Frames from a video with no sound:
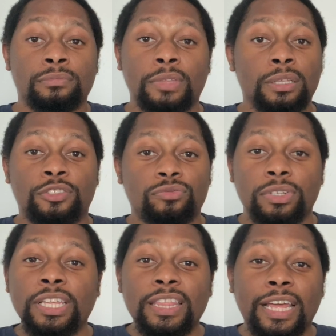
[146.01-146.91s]
It's
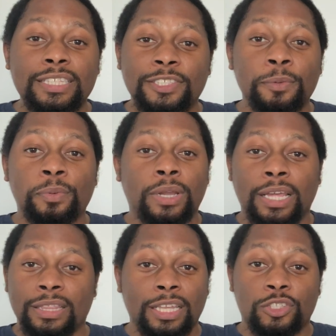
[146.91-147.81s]
really that simple.
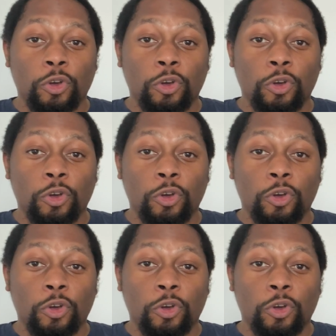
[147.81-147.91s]
Like, that's